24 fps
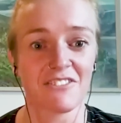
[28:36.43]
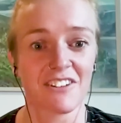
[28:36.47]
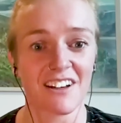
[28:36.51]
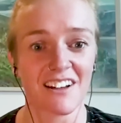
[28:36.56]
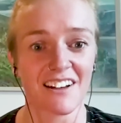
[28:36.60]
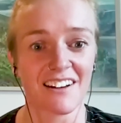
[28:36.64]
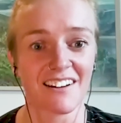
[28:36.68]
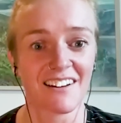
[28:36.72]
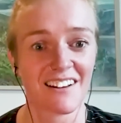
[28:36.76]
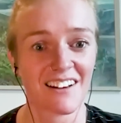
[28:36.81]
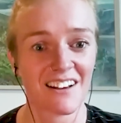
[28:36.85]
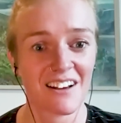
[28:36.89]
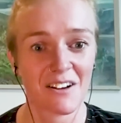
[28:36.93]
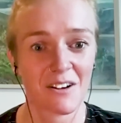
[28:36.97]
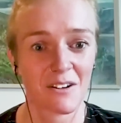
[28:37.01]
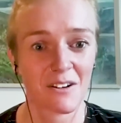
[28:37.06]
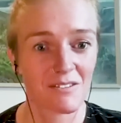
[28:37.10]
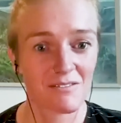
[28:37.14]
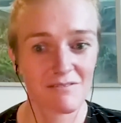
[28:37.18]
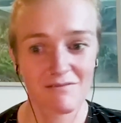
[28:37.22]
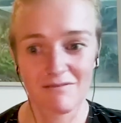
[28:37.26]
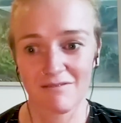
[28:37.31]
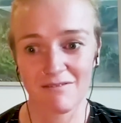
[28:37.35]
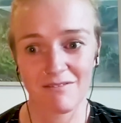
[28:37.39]
and
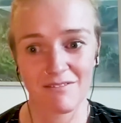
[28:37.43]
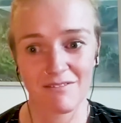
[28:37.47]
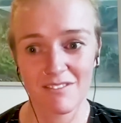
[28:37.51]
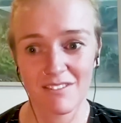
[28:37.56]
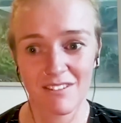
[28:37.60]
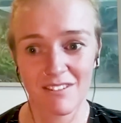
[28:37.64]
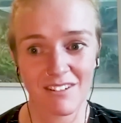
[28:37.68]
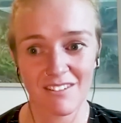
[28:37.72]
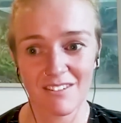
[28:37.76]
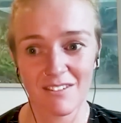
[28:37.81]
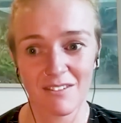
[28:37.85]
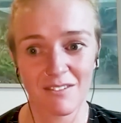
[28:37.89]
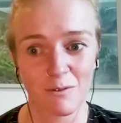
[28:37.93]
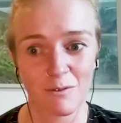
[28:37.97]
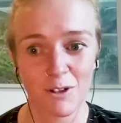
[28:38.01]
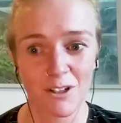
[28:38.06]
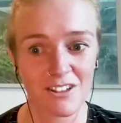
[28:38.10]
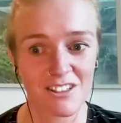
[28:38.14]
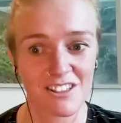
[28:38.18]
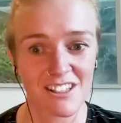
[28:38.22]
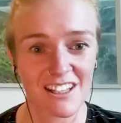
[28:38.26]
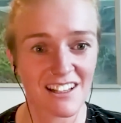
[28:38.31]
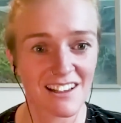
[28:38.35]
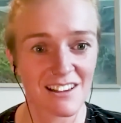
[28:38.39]
what
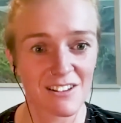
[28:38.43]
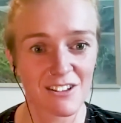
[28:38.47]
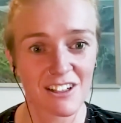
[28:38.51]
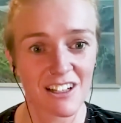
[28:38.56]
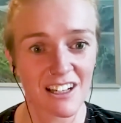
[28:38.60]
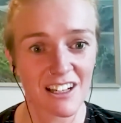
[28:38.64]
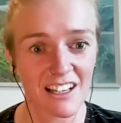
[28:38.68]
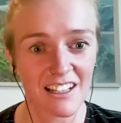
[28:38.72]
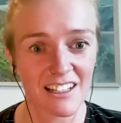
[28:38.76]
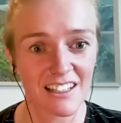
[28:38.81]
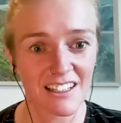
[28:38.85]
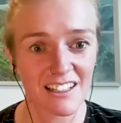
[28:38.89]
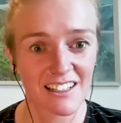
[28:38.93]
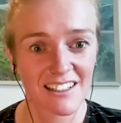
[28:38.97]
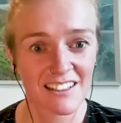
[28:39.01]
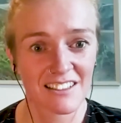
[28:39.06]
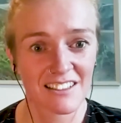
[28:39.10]
does that look like?